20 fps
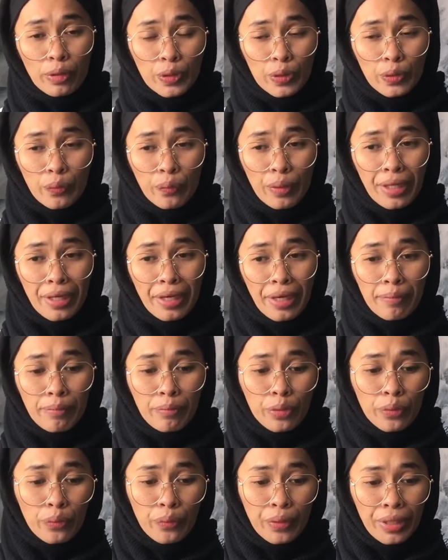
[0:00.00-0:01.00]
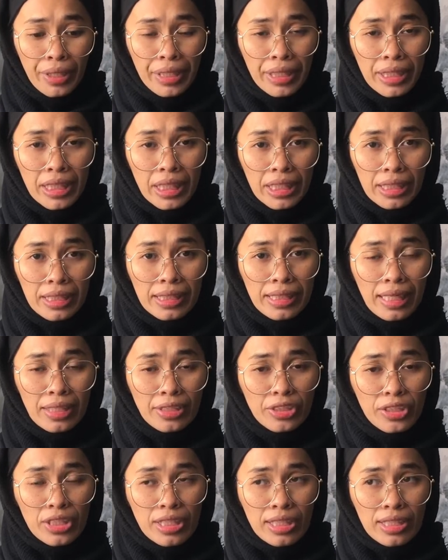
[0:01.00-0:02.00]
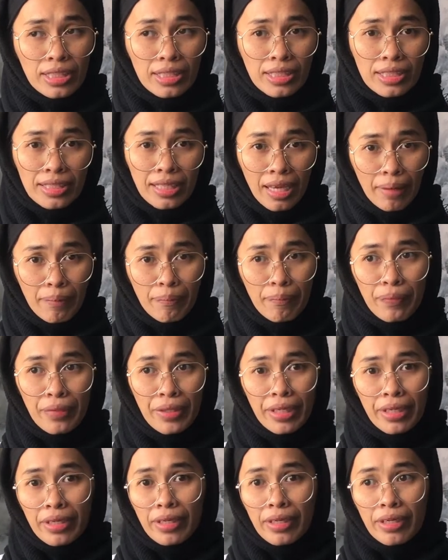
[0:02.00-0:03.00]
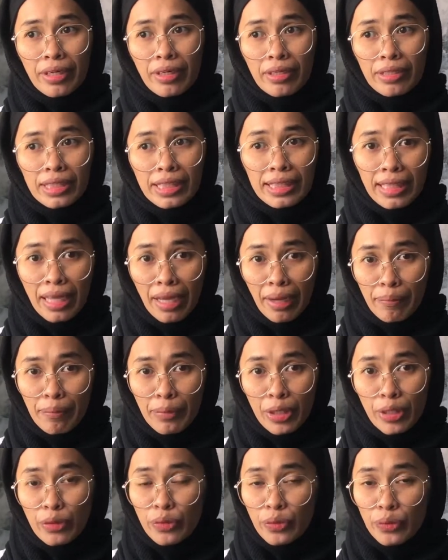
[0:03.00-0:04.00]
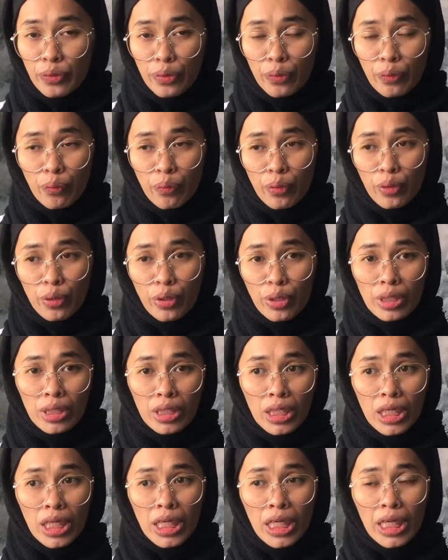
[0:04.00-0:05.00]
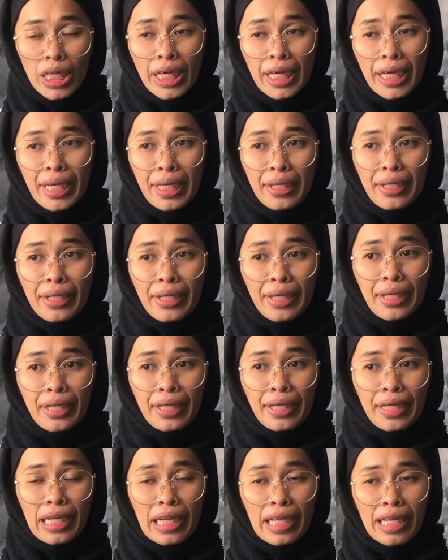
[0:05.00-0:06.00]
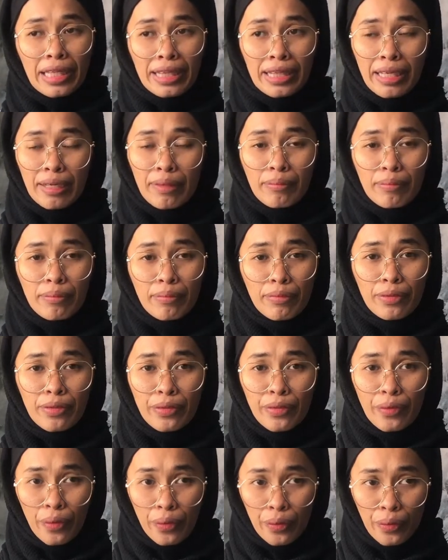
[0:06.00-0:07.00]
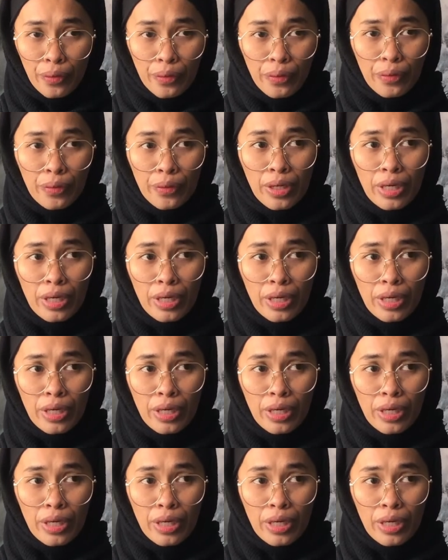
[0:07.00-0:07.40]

So what I'm doing is I just tap the stem into the wall and then let them grow